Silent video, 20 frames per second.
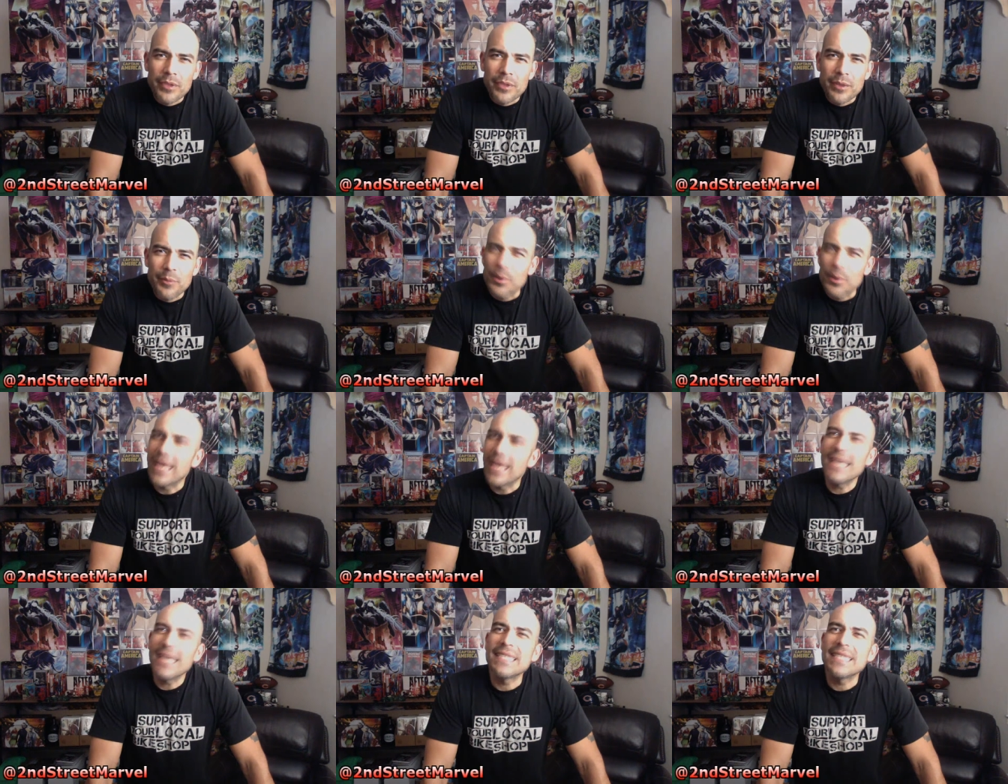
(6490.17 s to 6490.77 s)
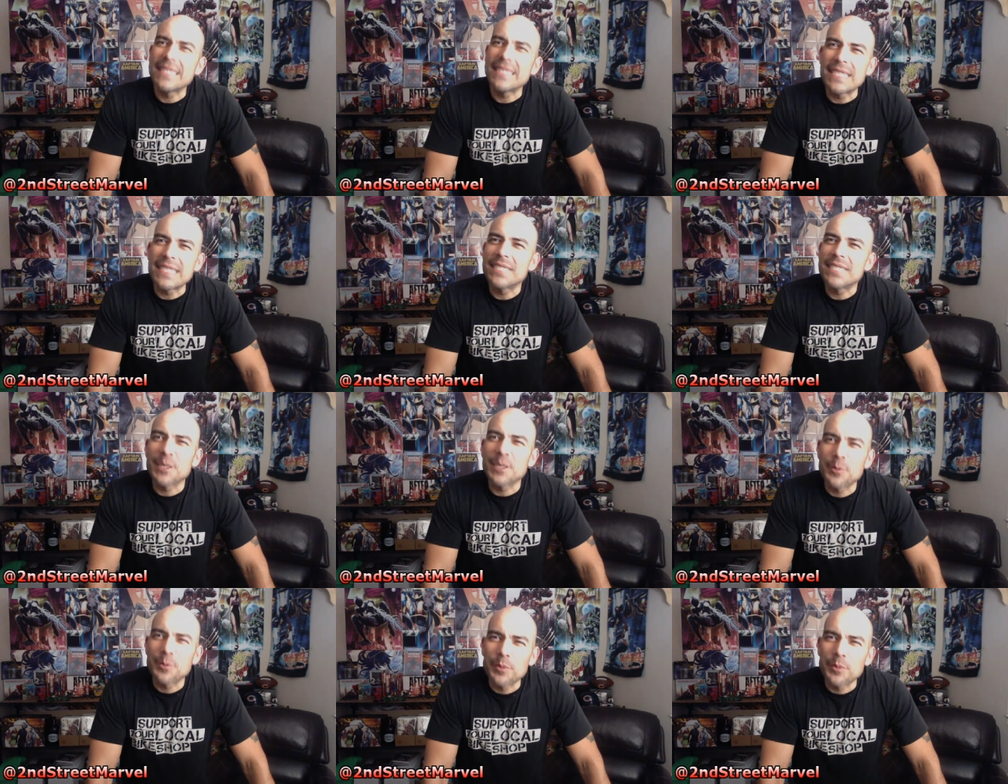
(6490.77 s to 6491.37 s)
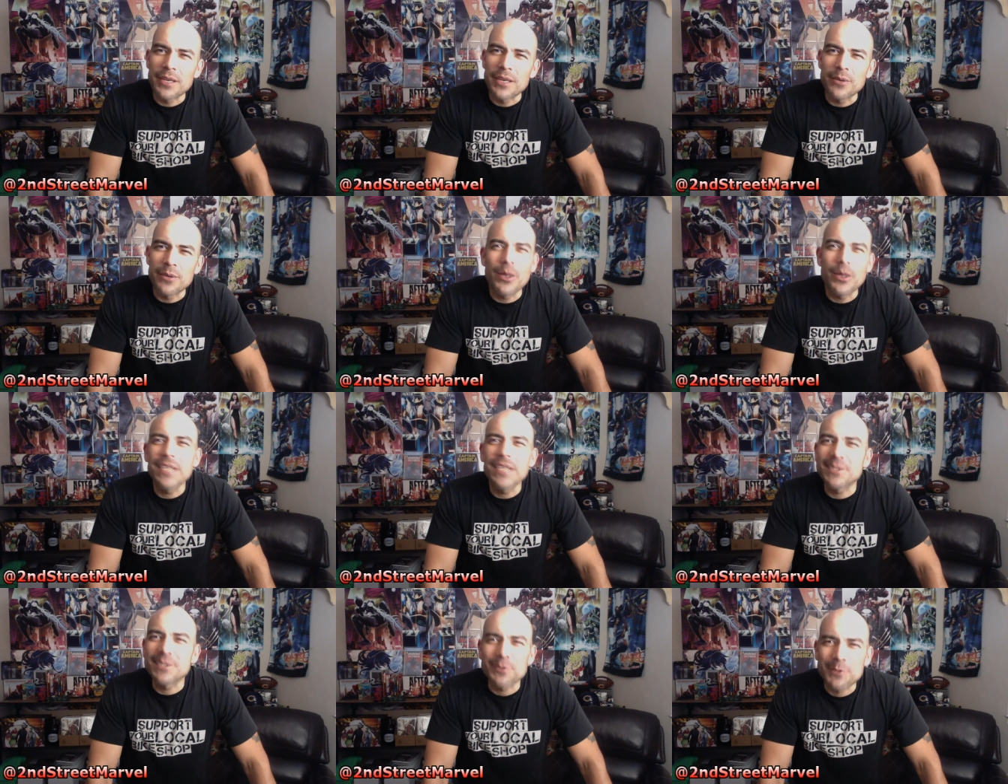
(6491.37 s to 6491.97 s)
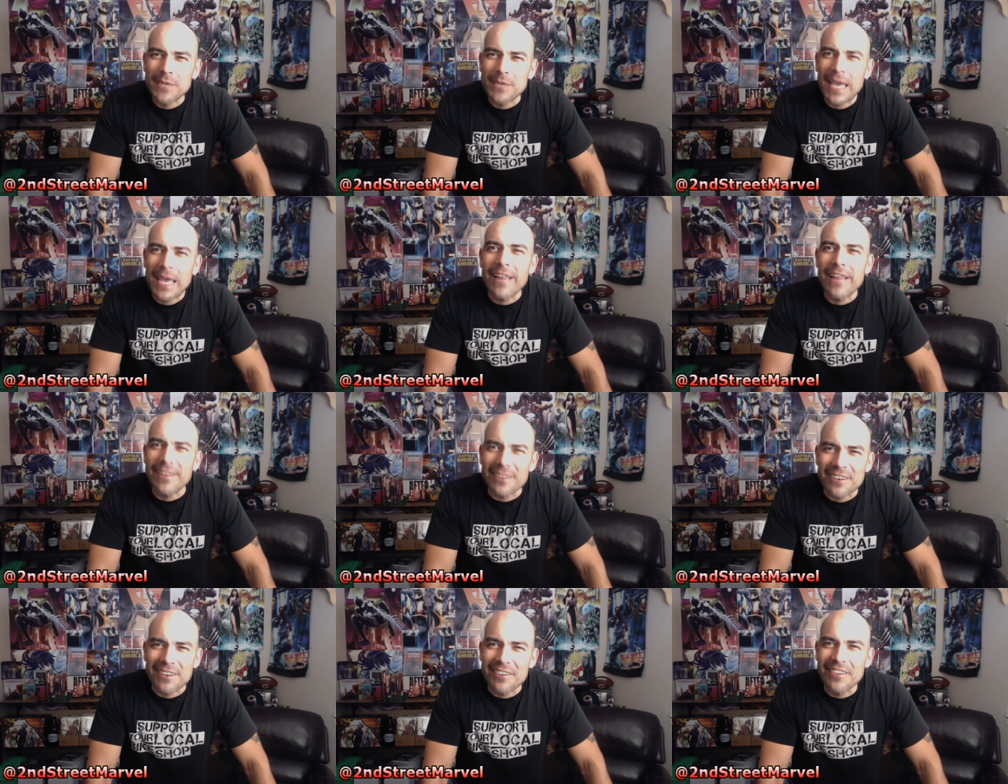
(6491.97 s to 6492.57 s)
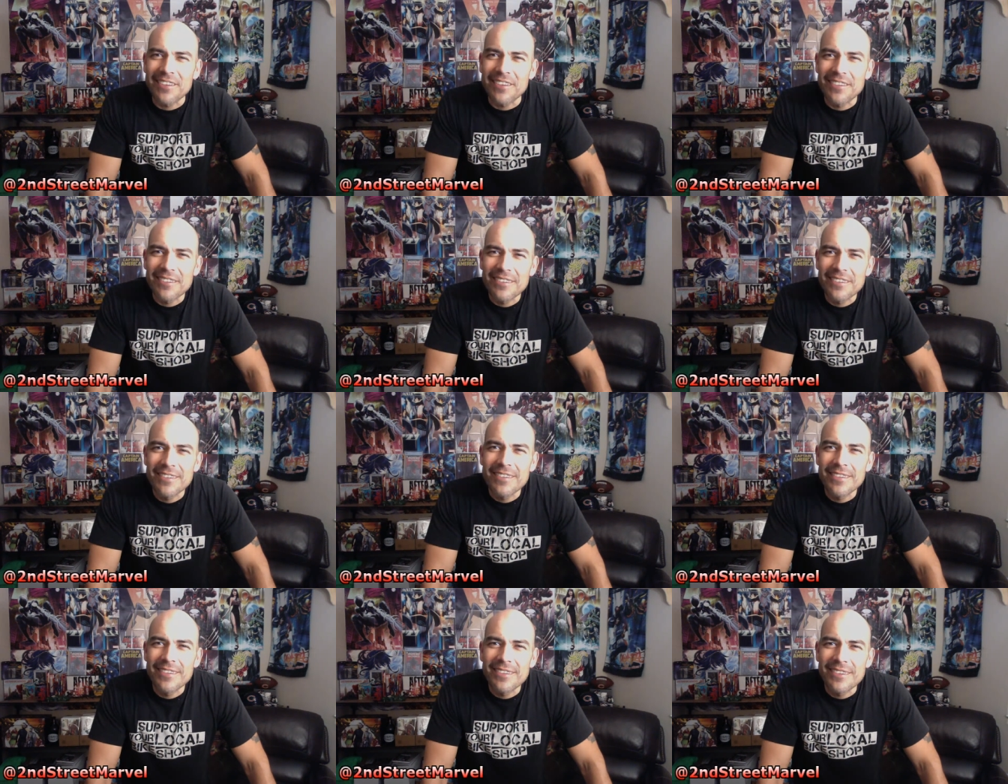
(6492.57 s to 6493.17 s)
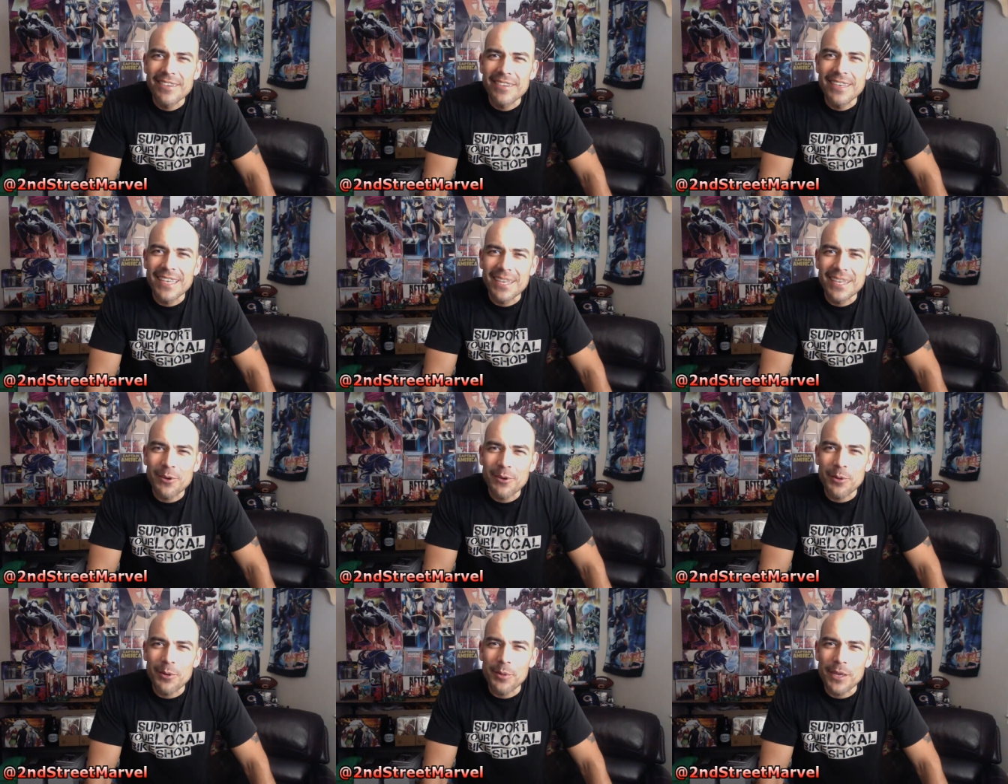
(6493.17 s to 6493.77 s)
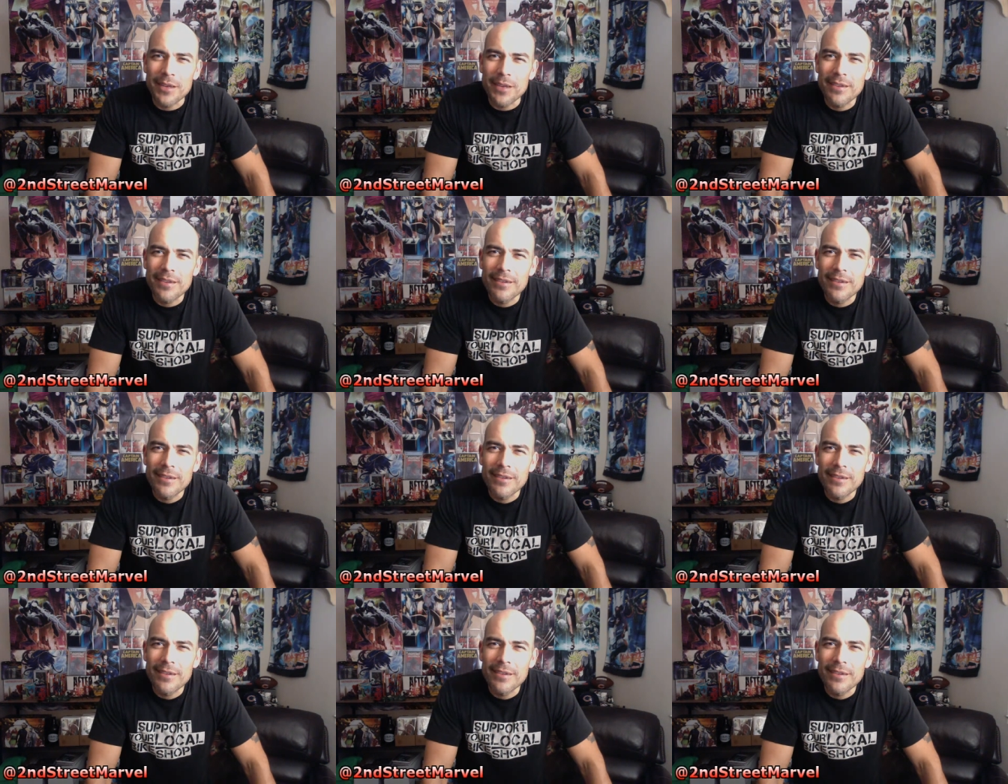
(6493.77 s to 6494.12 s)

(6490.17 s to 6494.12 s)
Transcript: But I hate to see somebody waste their talent. You know what I mean?